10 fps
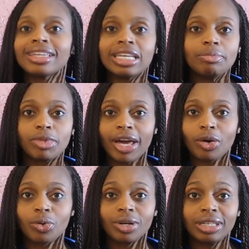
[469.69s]
Keep that
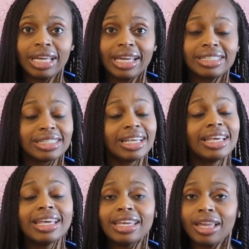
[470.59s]
core engaged.
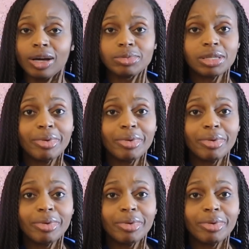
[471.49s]
It helps to